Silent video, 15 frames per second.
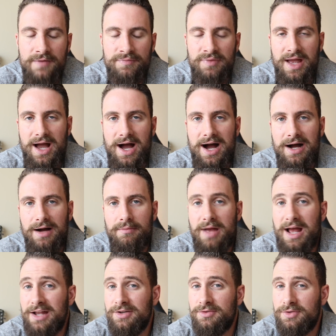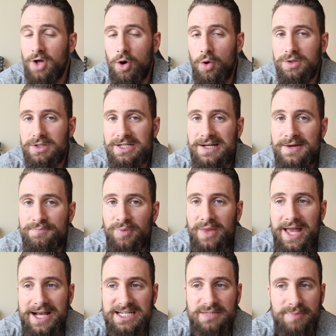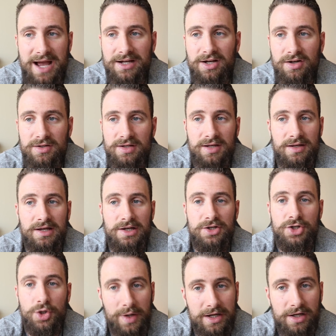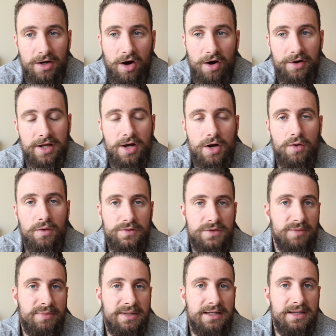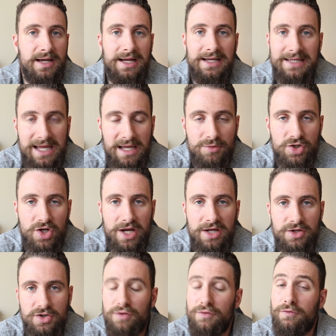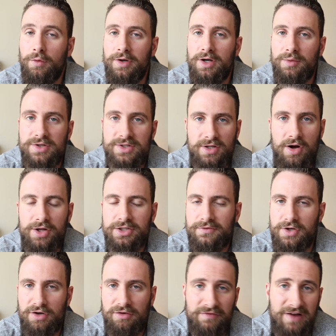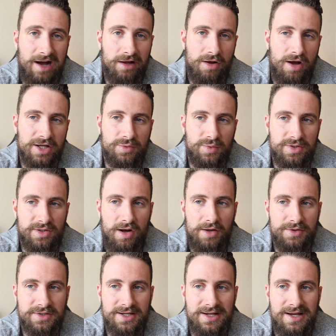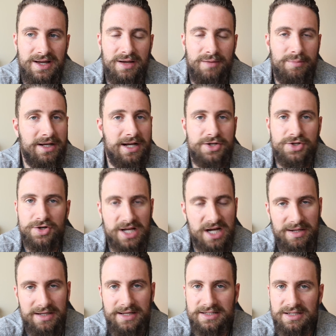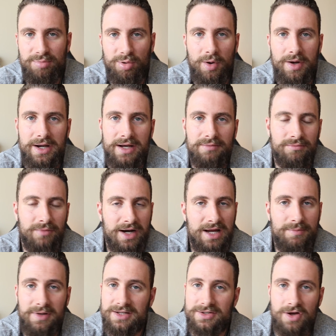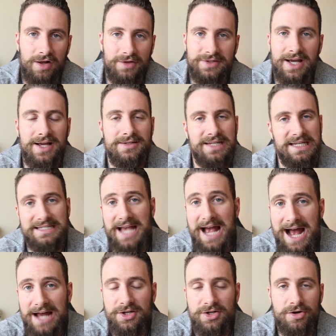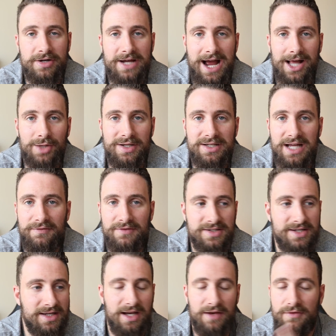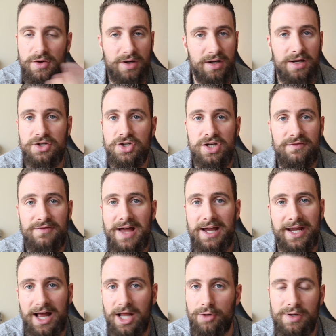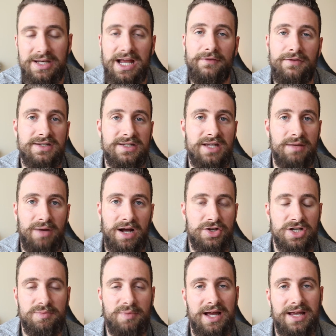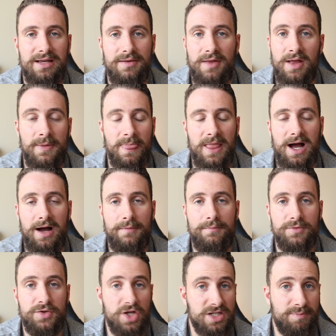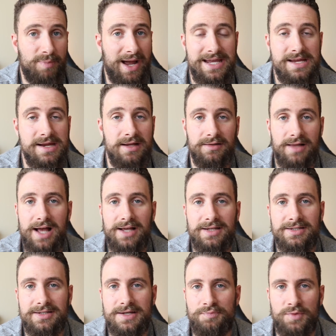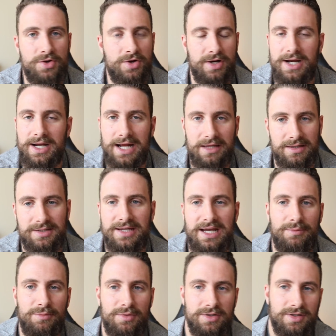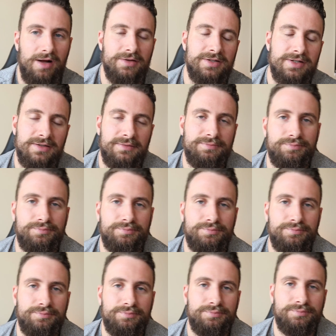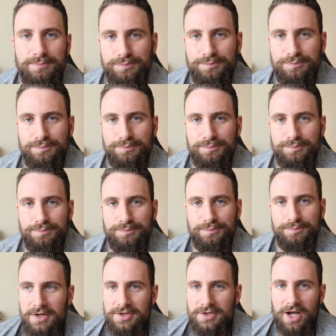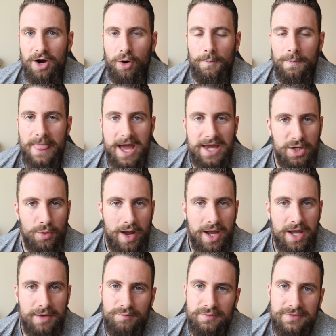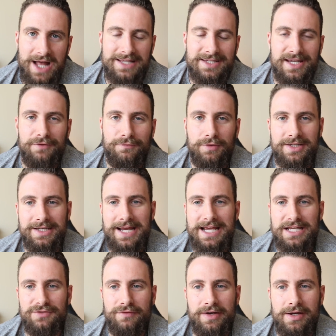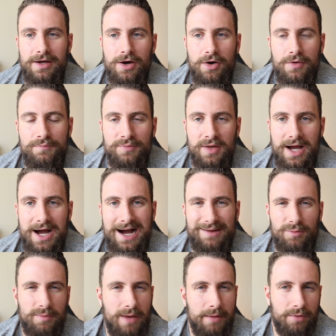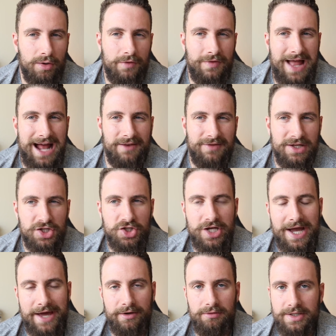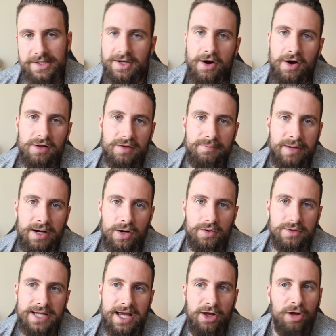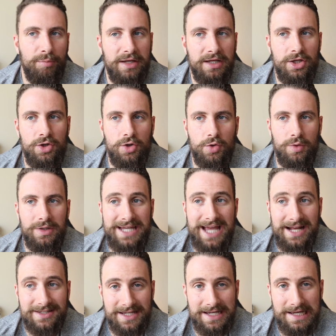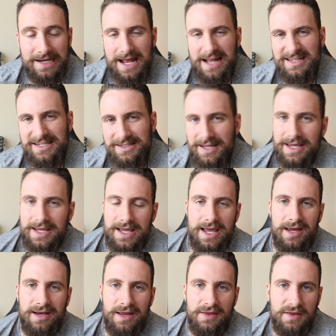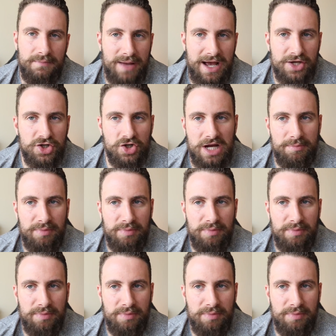And don't expect doing cardio to be a game changer for your results, for your fat loss results, because you're going to be disappointed, right? Because all it does is add to your calorie deficit. If you can achieve that calorie deficit by just by eating less, you're going to get the same results. Okay. So anyway, that's it for today's video. Remember that this channel is all about helping you get in and stay in the best shape of